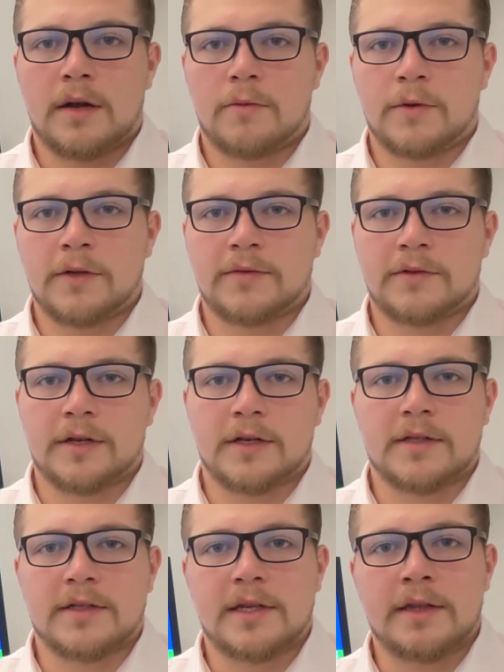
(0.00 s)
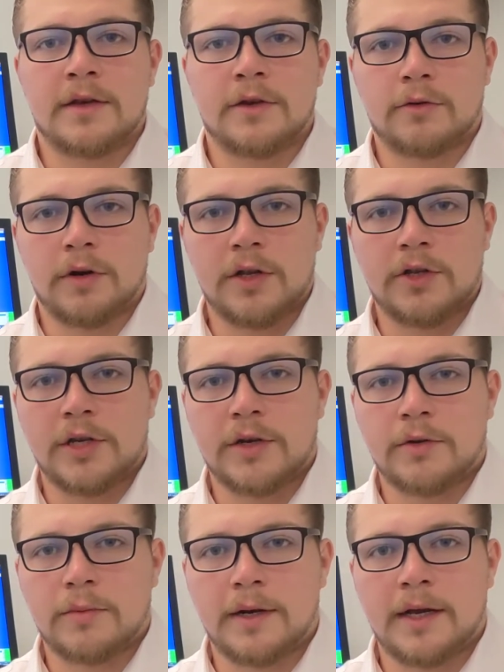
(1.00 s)
We start to see the neurology
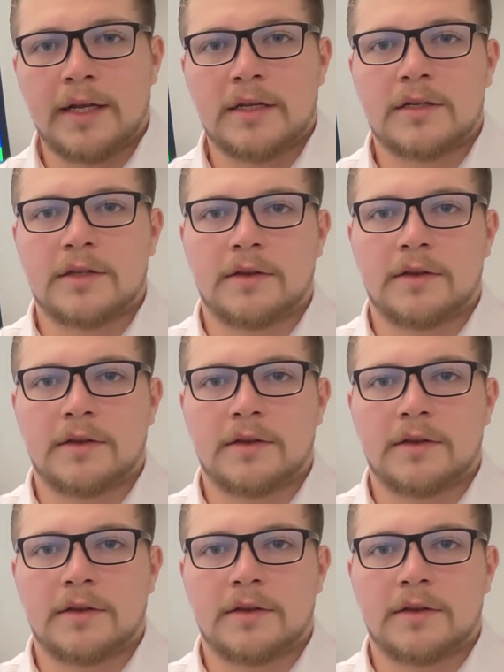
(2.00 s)
normalize,